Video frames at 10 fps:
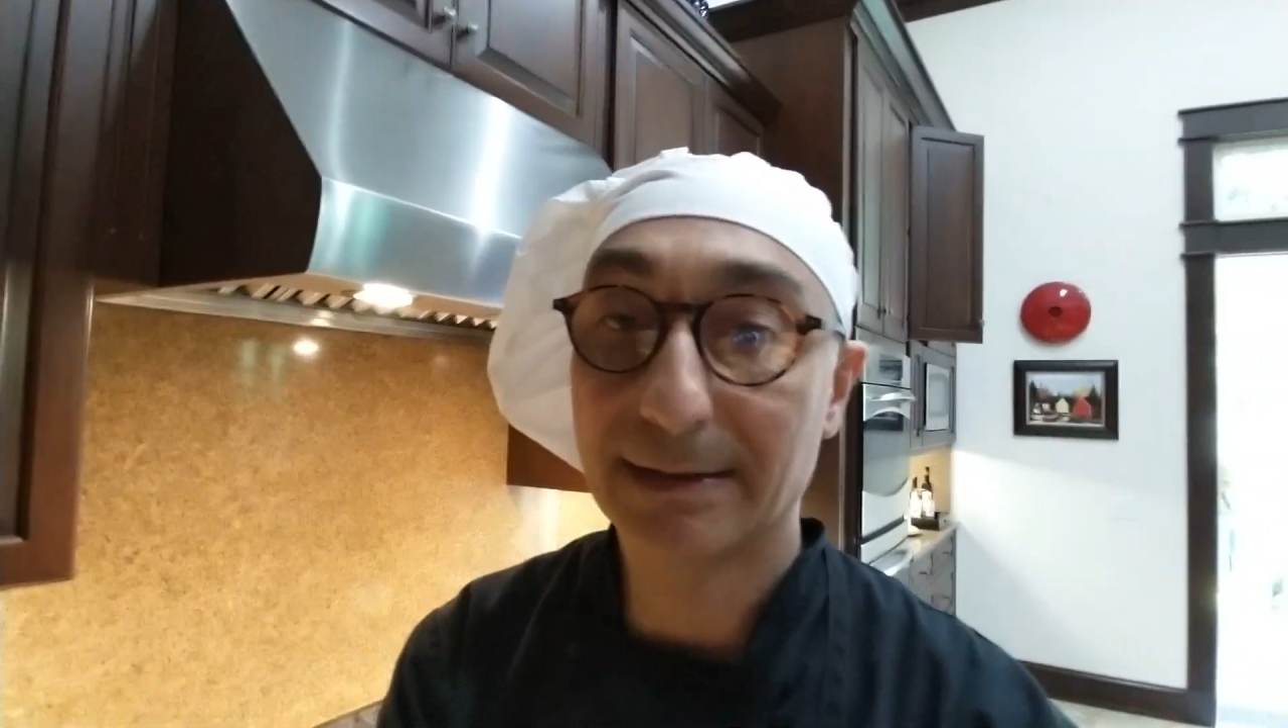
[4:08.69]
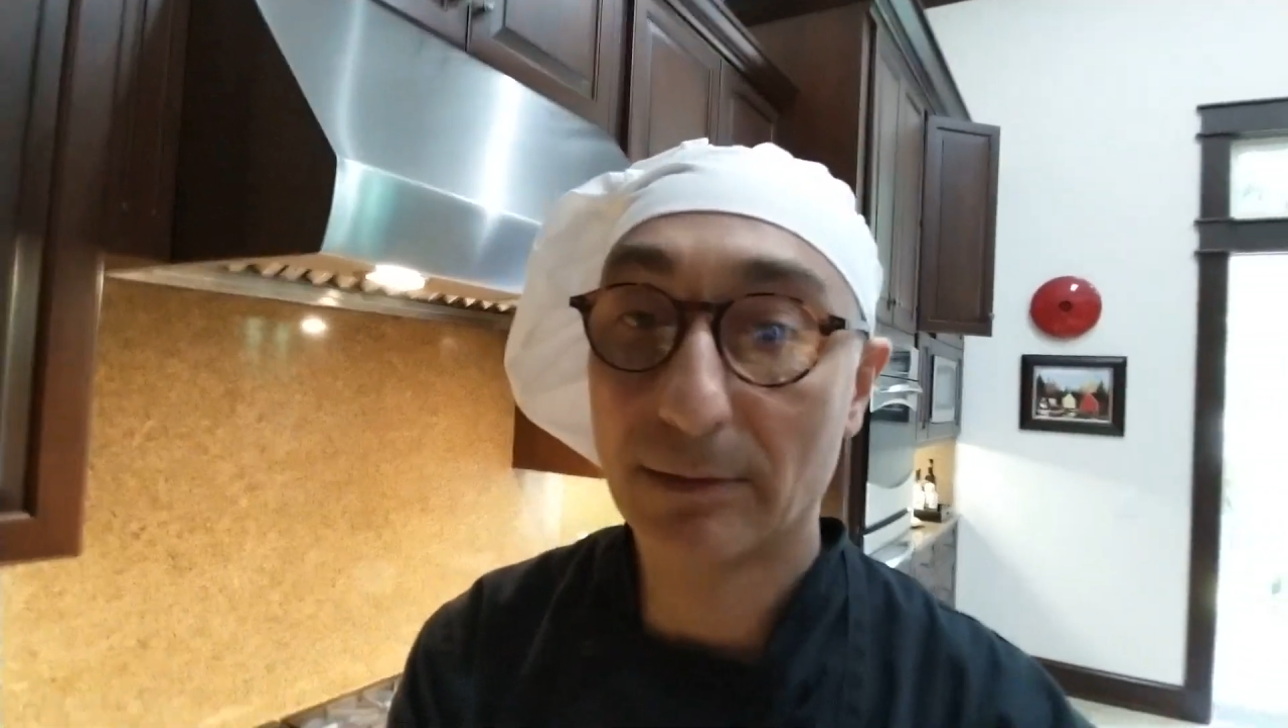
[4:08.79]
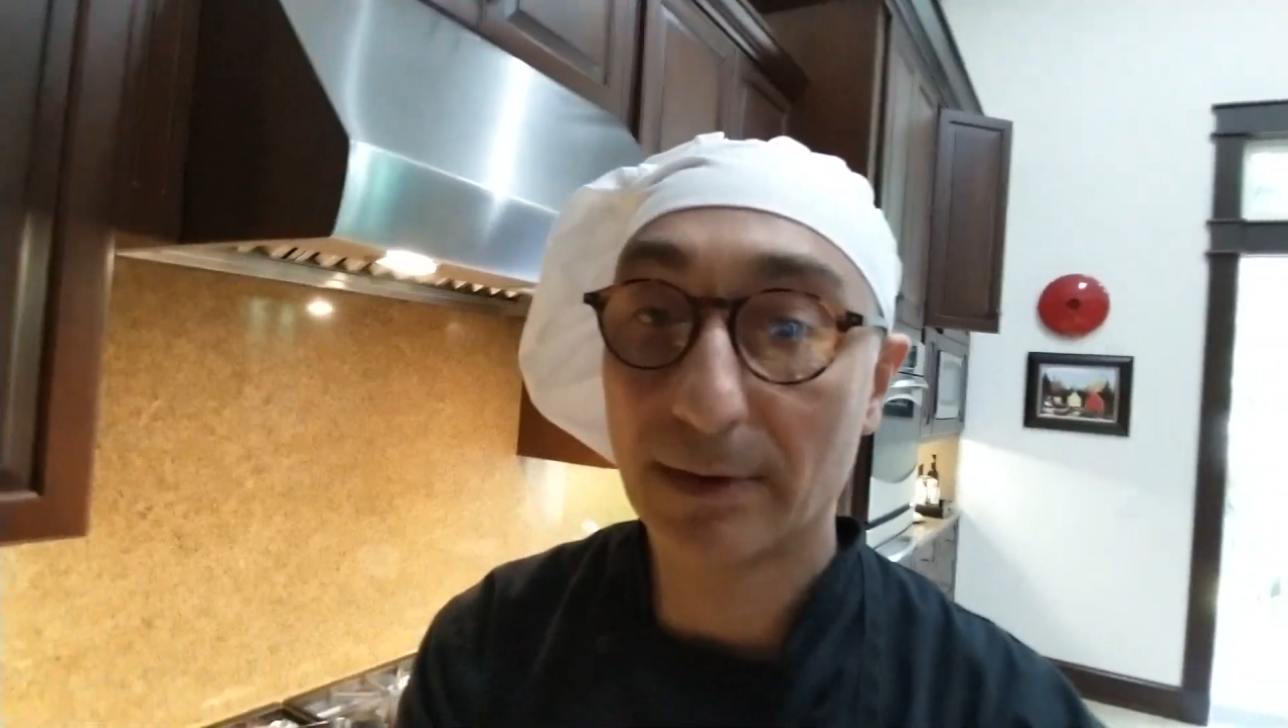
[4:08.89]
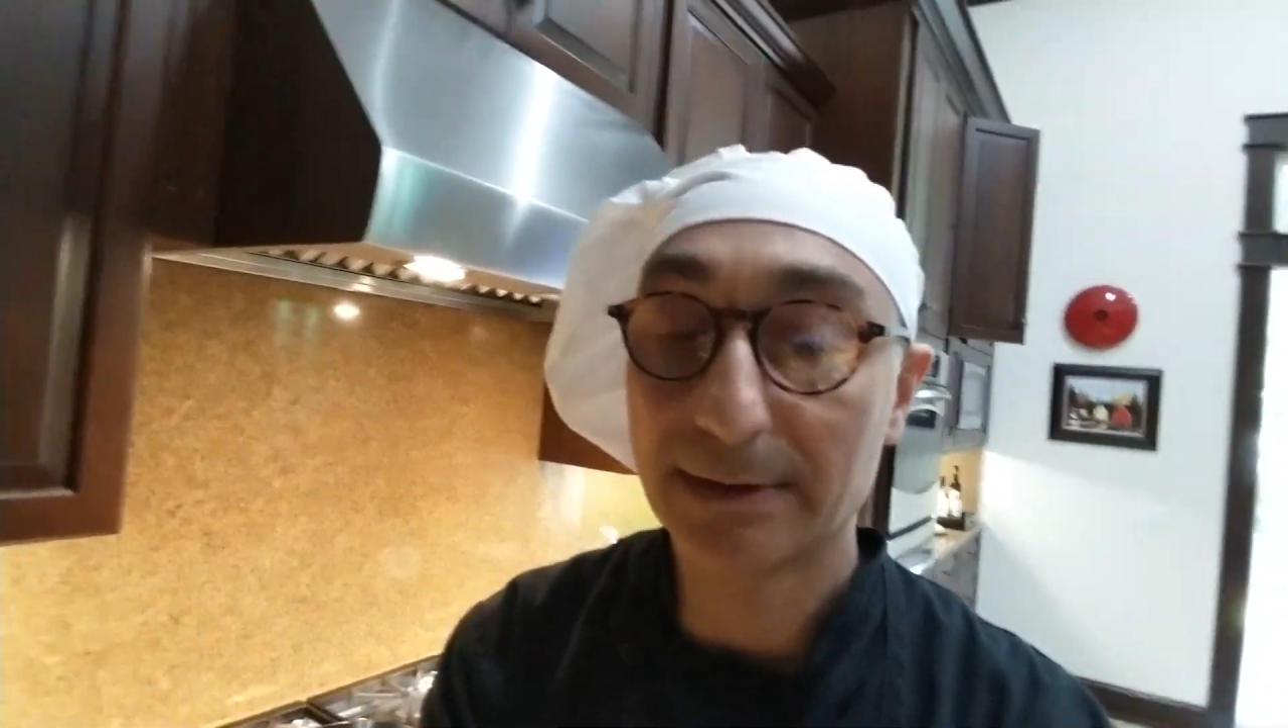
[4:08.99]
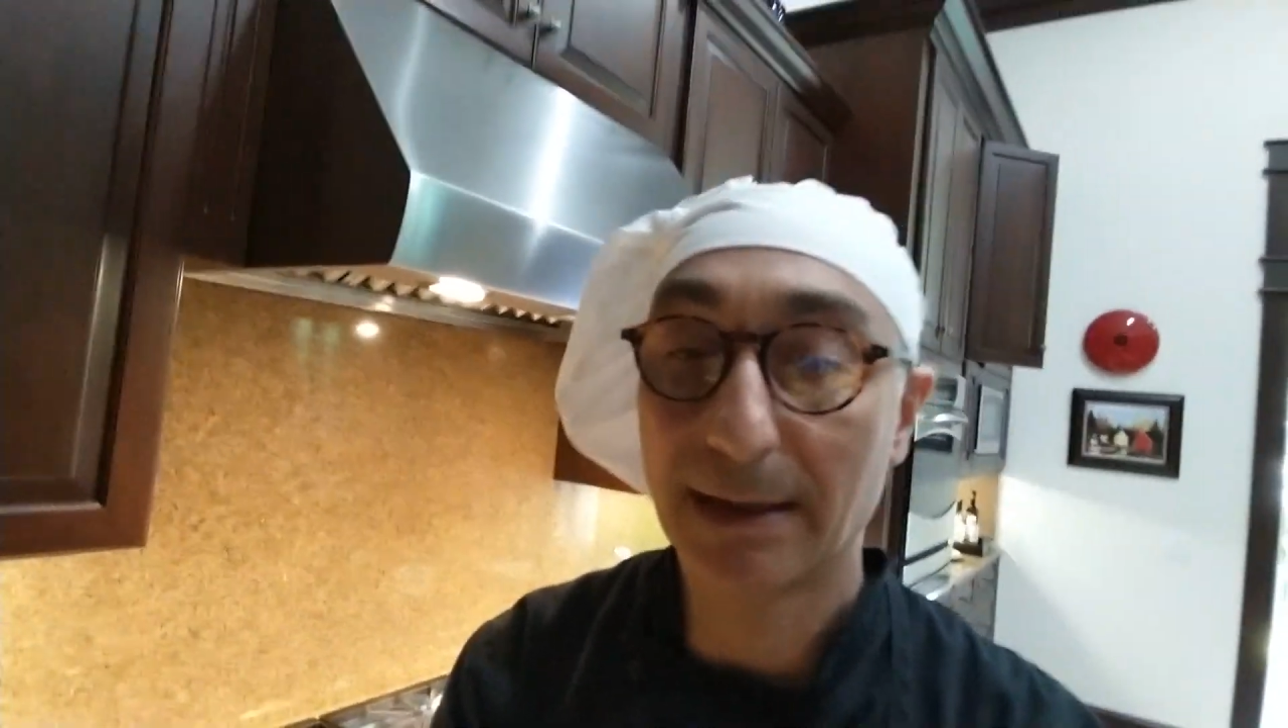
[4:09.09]

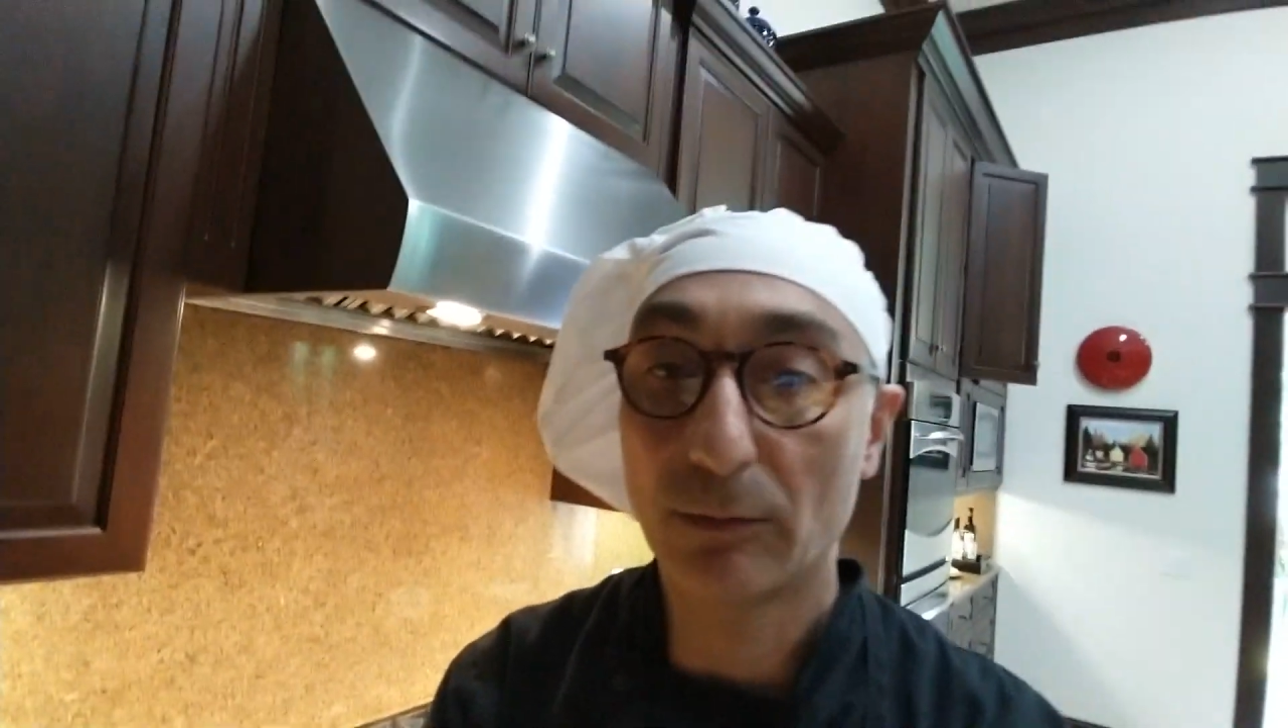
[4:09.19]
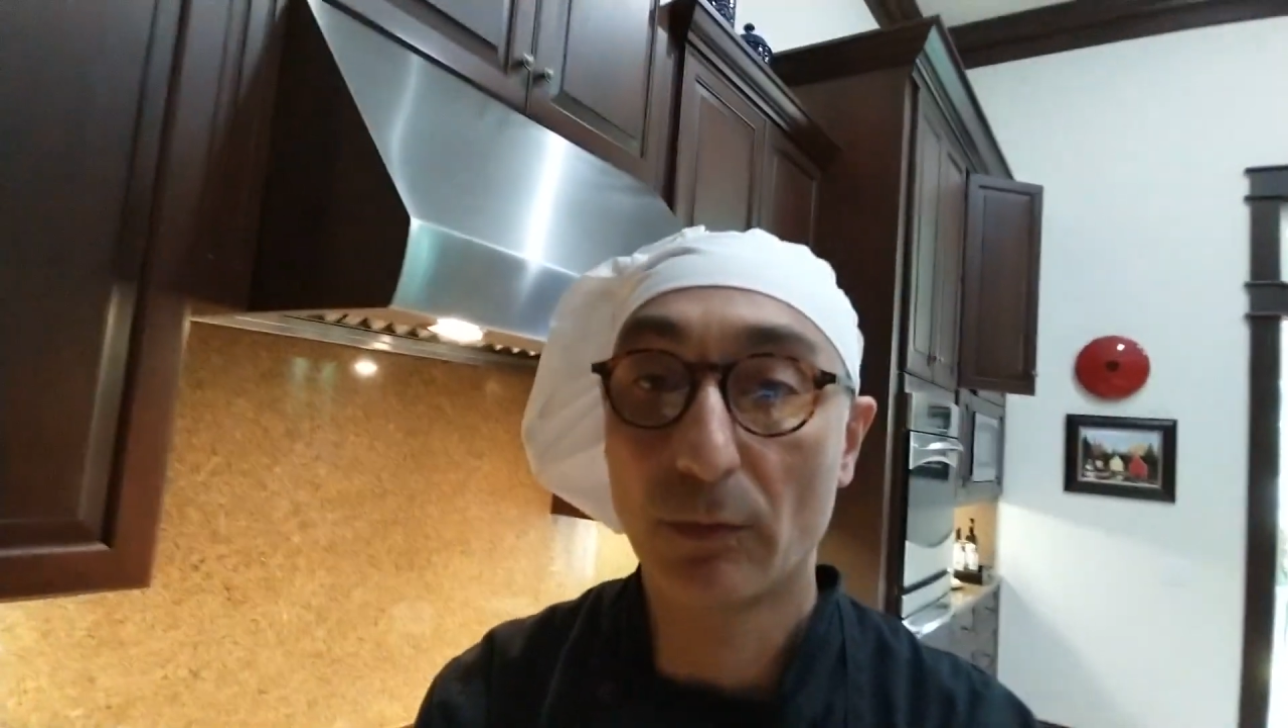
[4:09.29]
someone that